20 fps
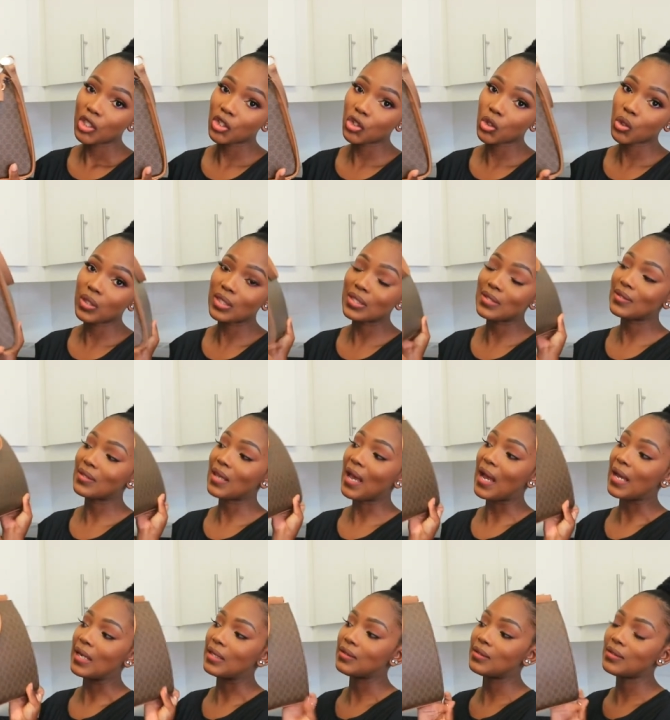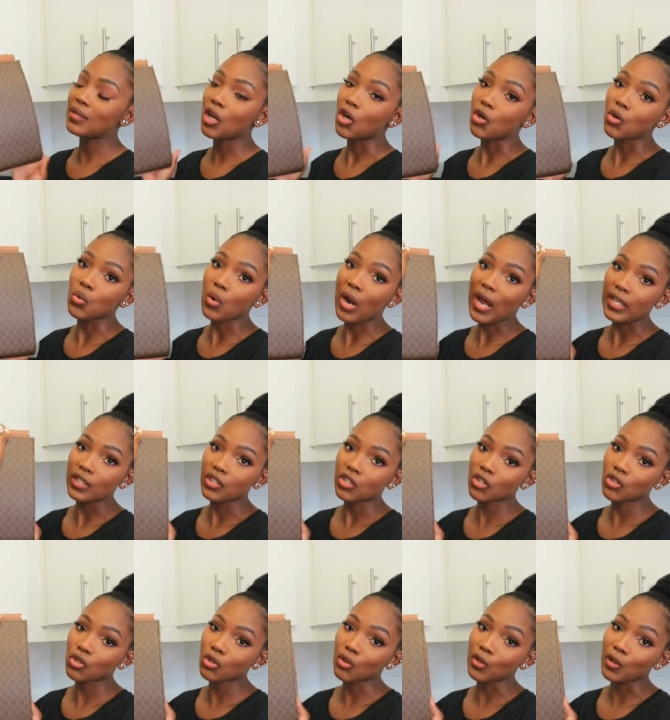to the sides, right
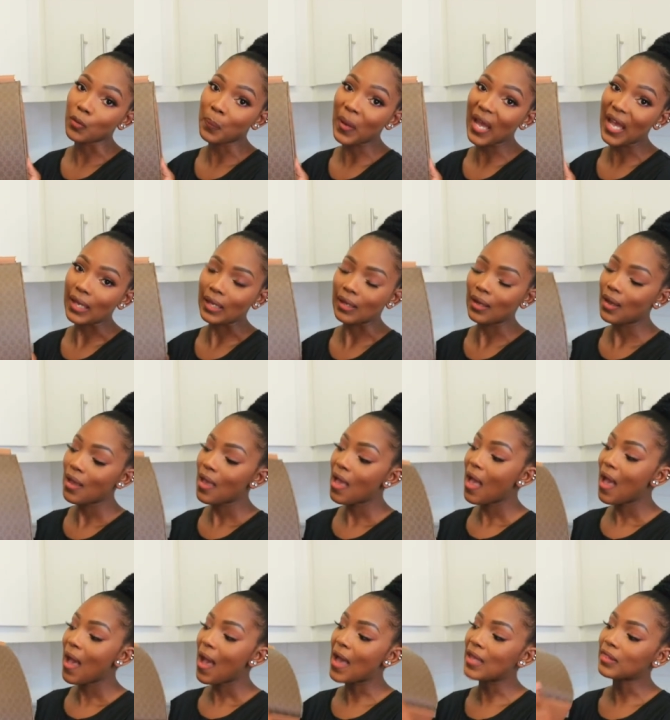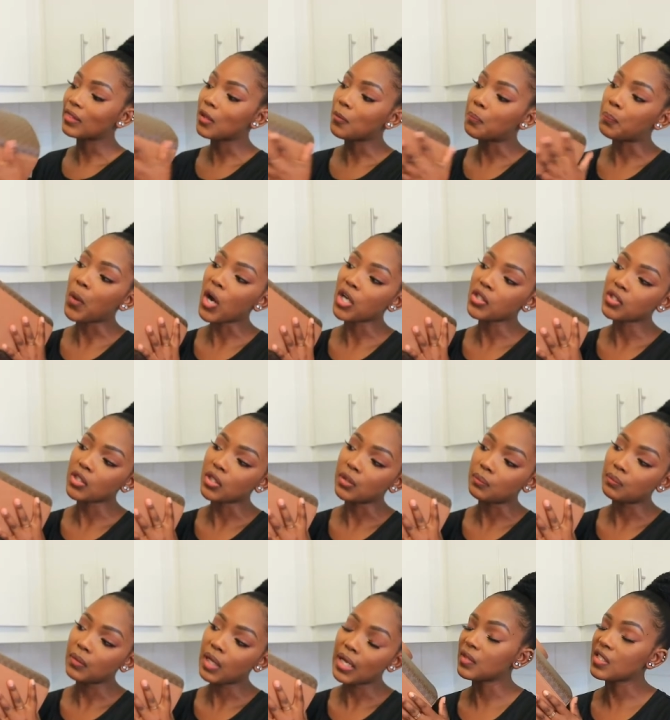to the back. At the
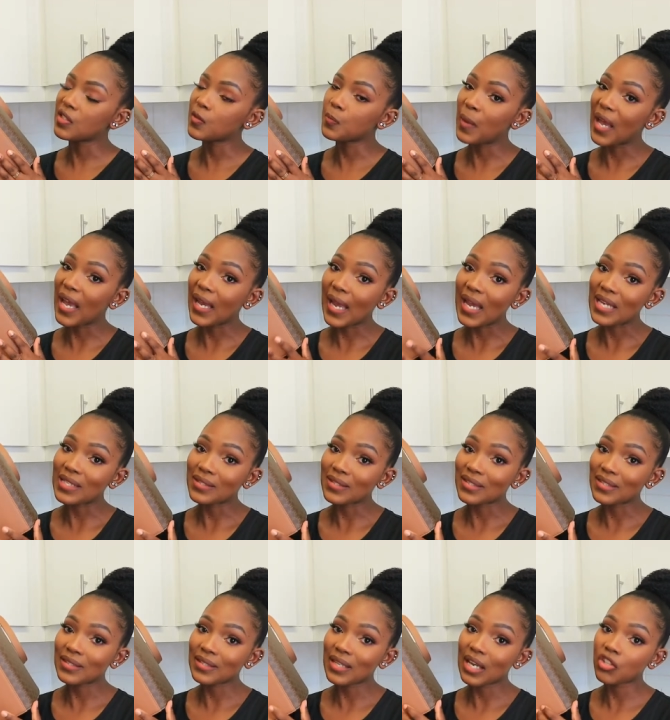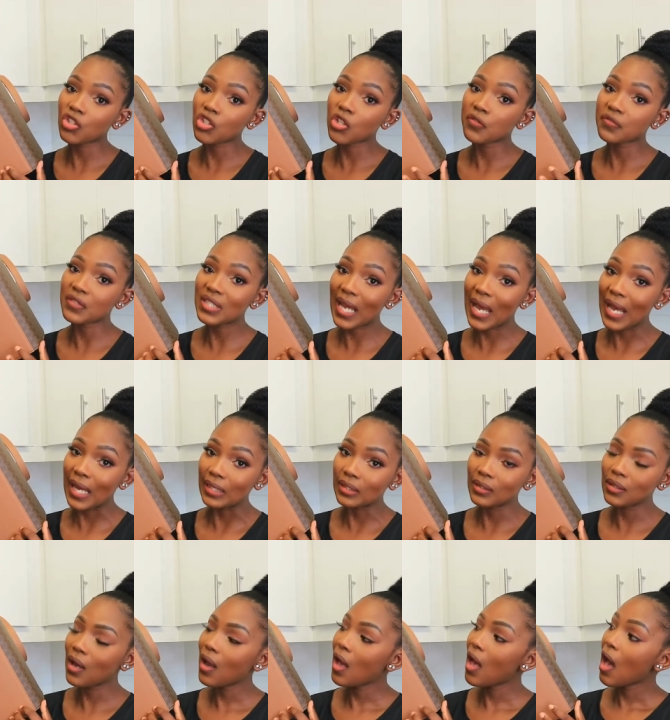bottom, this bag has this touch of
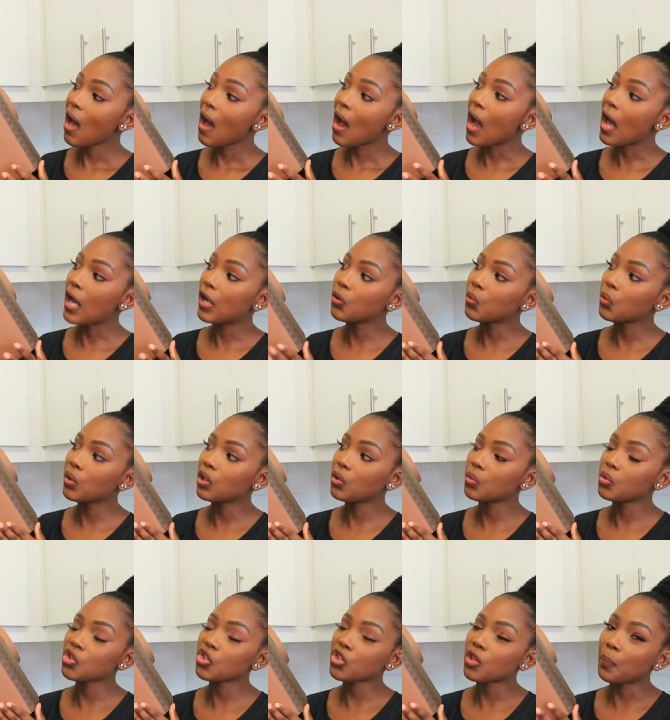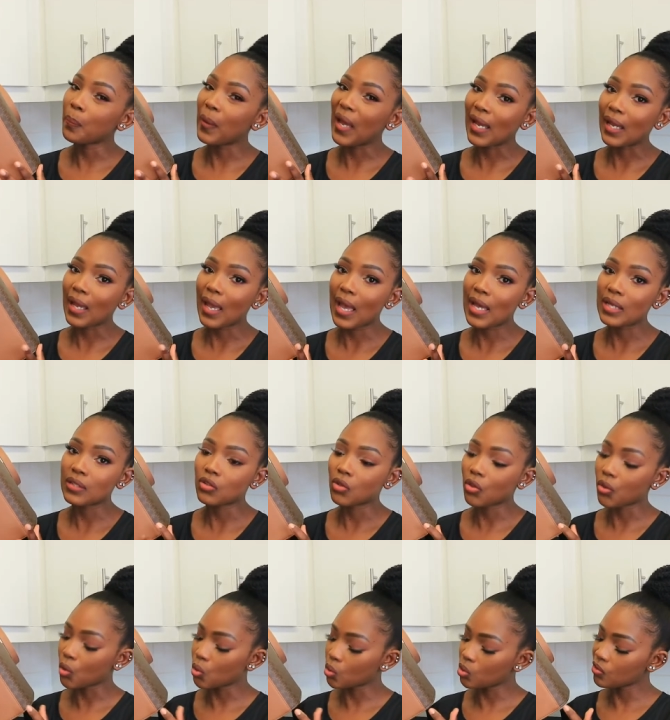tan. I really wish the bag had
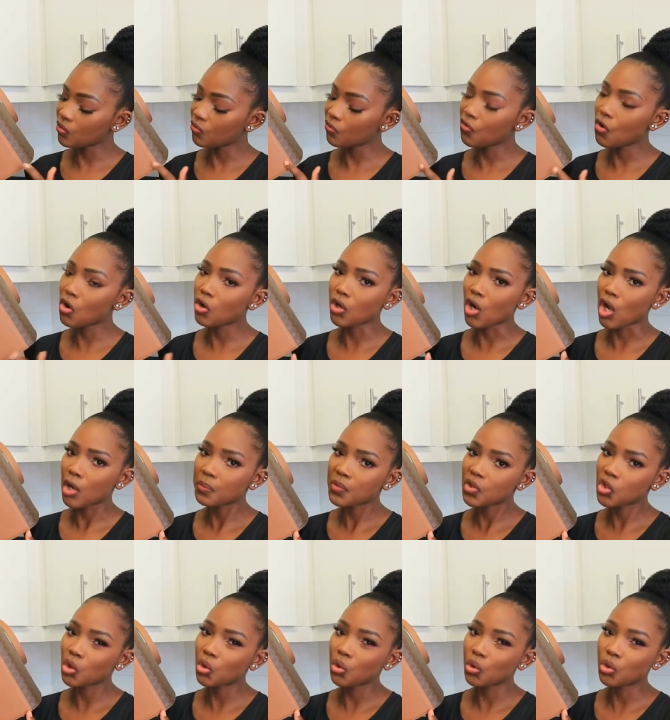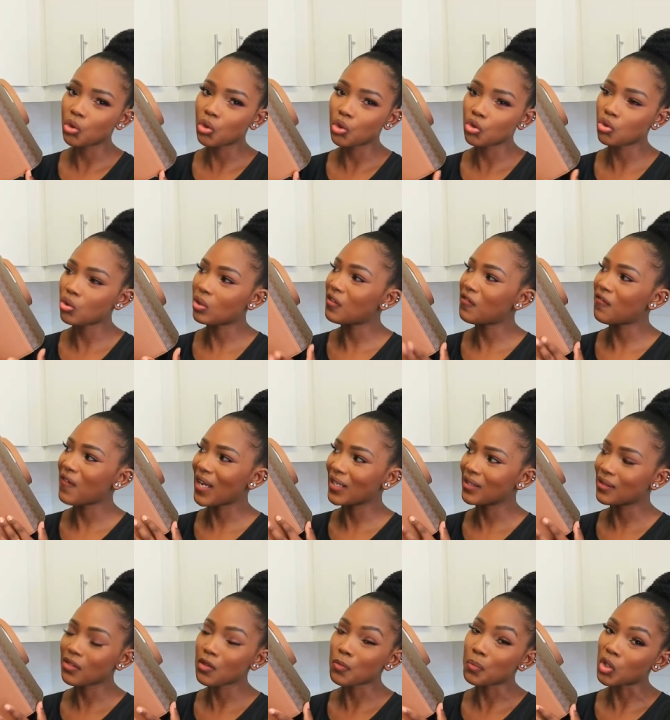those four knobs you usually
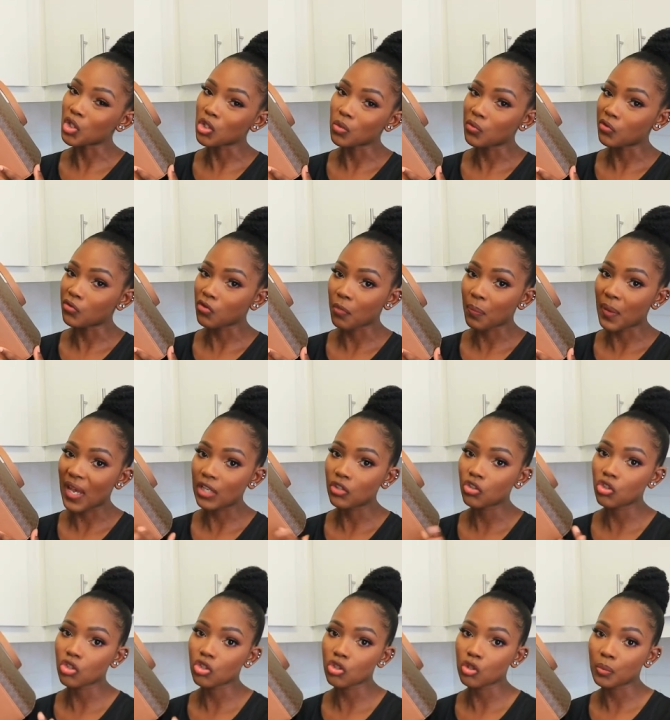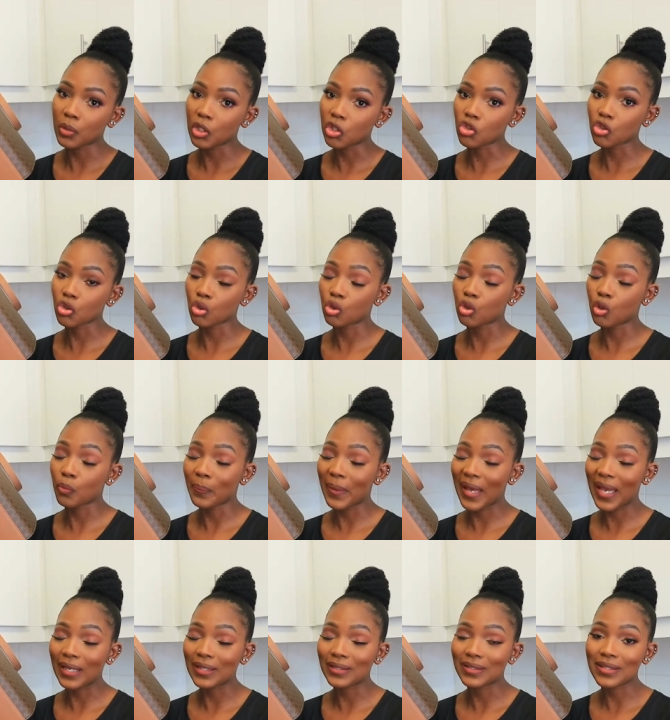find at the bottom of your bag, just to make sure your
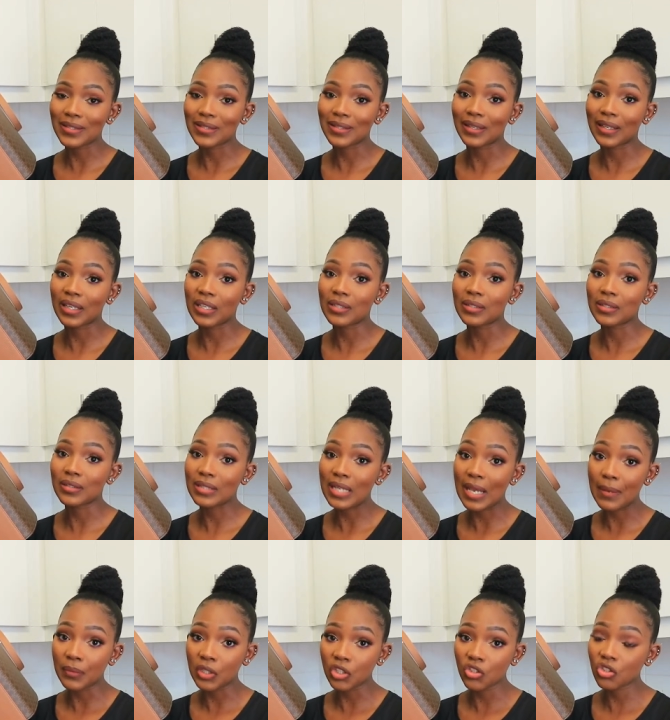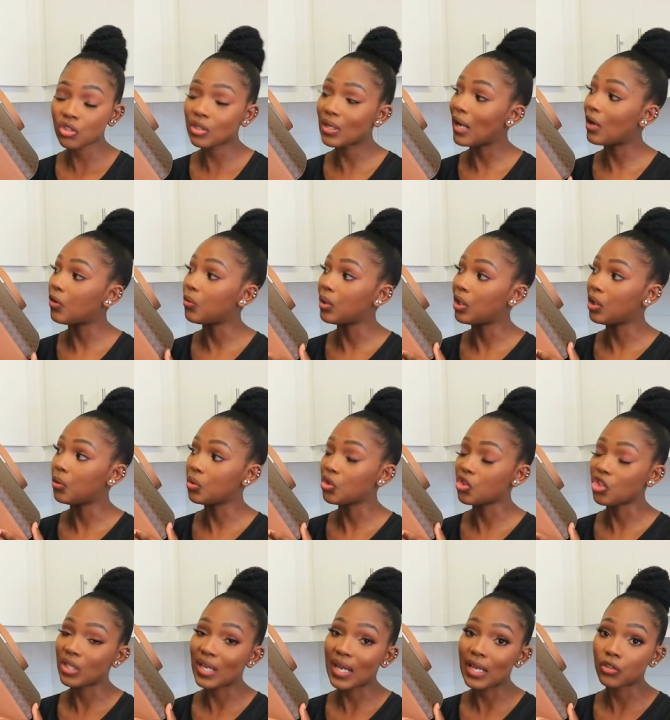bag doesn't get damaged. I really
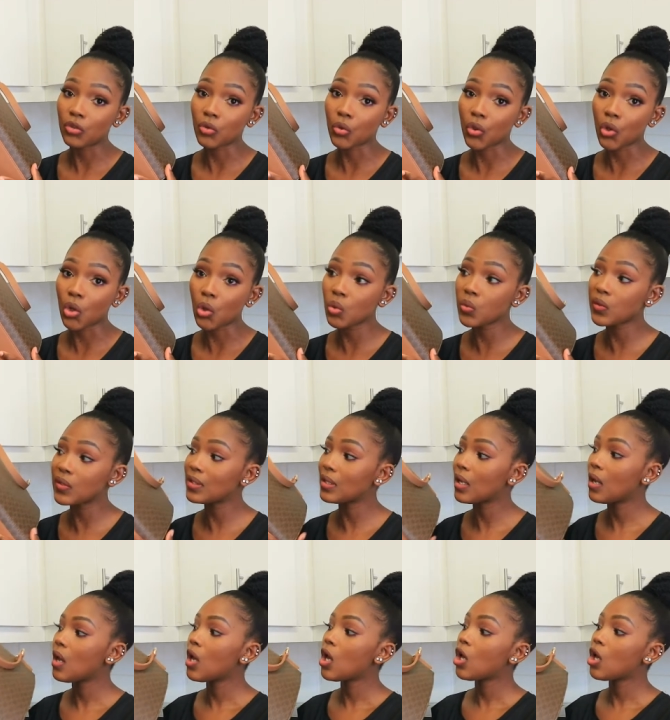wish it had those.